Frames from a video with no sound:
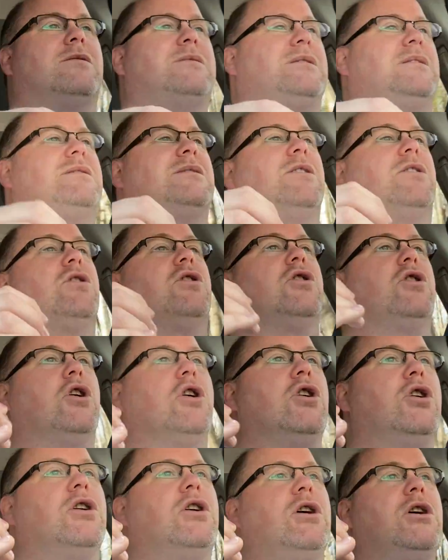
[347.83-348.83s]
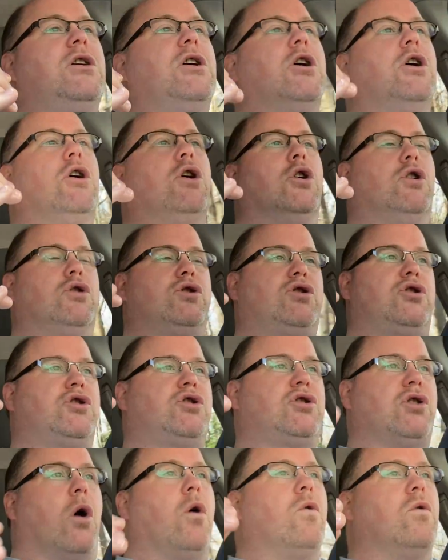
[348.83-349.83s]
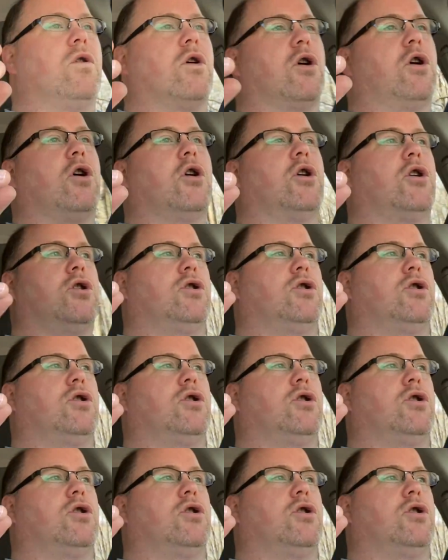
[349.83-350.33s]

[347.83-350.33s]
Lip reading: is a good solar